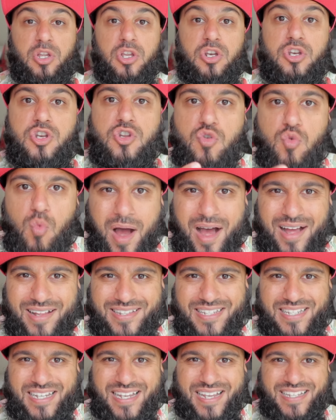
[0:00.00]
the
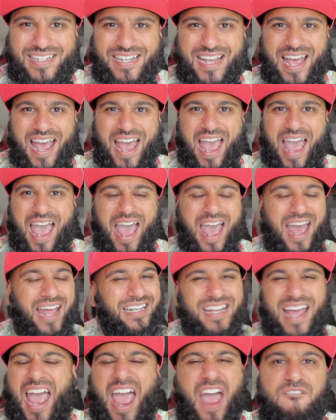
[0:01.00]
nuances,
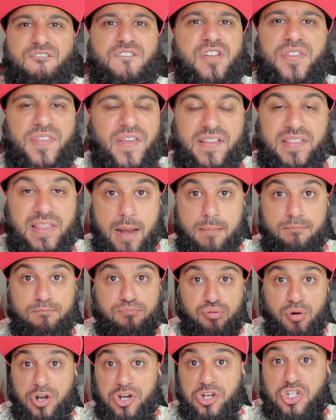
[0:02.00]
and everything that
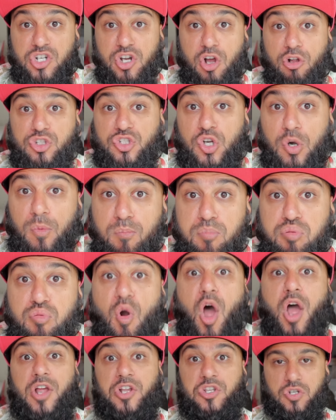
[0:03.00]
British culture
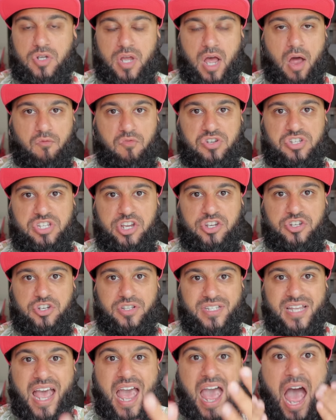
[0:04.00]
brought into
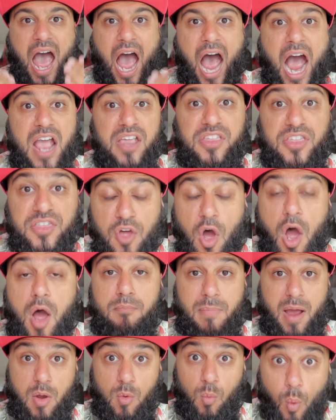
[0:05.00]
conversations. I
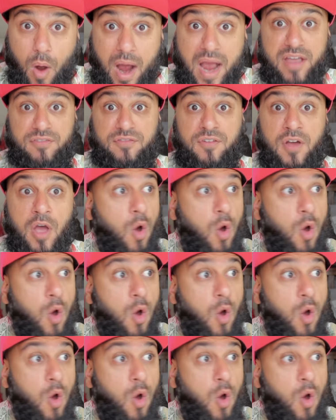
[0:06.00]
thought my wife